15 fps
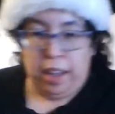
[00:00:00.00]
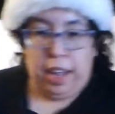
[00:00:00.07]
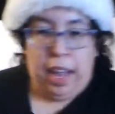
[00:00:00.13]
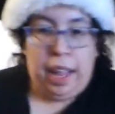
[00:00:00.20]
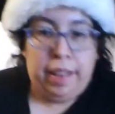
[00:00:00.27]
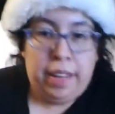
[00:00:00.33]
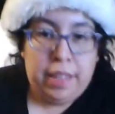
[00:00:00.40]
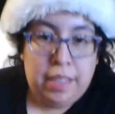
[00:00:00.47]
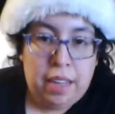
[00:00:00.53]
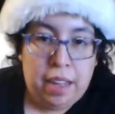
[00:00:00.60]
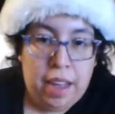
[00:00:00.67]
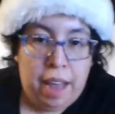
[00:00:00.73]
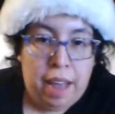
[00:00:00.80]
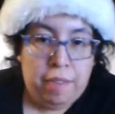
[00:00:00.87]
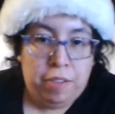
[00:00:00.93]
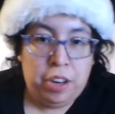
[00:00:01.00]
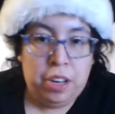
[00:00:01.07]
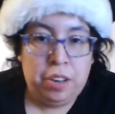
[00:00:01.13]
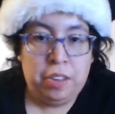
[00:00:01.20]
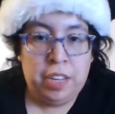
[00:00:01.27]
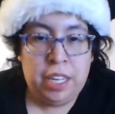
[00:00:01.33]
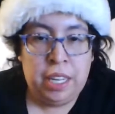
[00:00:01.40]
And that's all I have for you
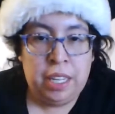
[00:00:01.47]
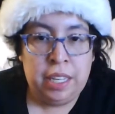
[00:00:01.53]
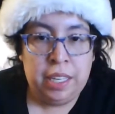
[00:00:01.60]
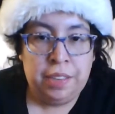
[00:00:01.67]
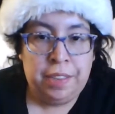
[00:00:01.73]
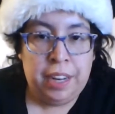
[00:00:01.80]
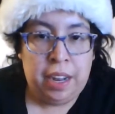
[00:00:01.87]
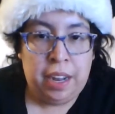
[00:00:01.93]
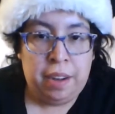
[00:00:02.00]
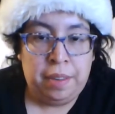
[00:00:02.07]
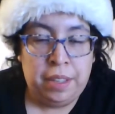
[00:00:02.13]
in this video.